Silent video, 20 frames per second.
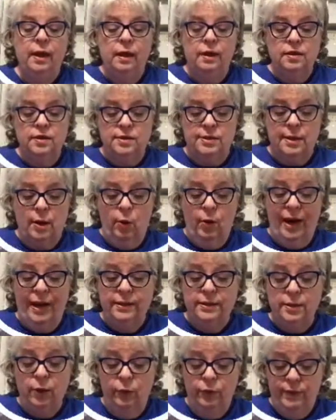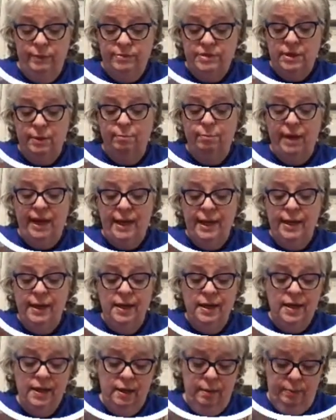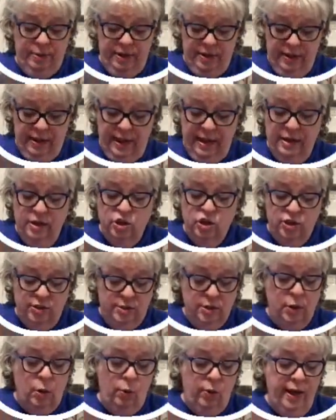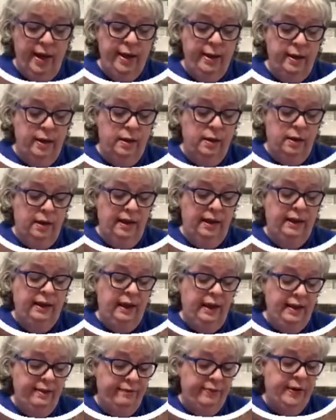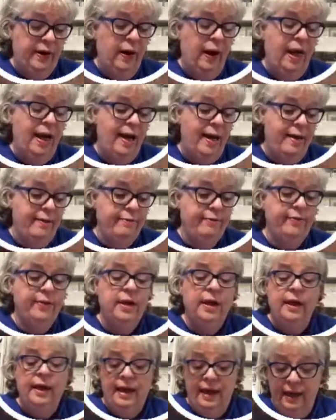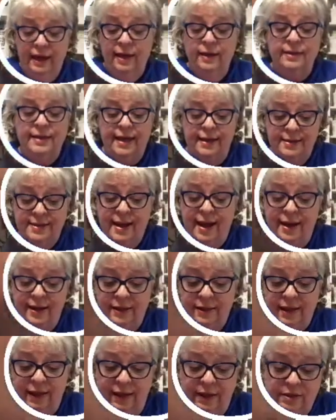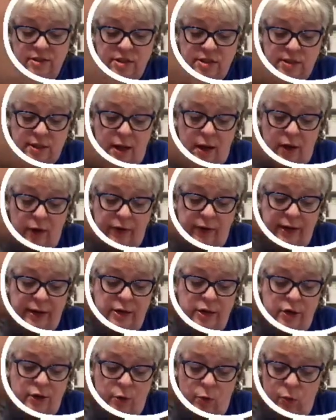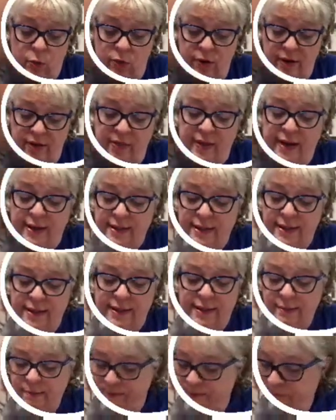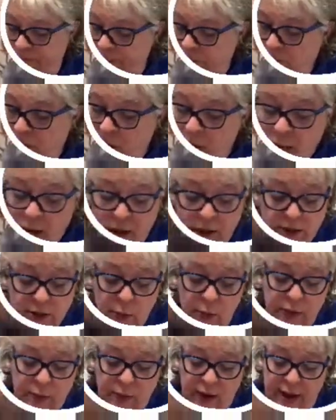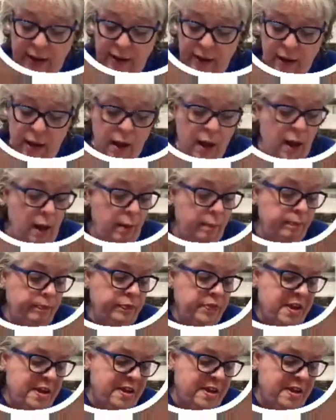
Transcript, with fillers: So I told them to man up and just go ahead and live their life and get that dang thing installed. And you know what? They did. So anyway, but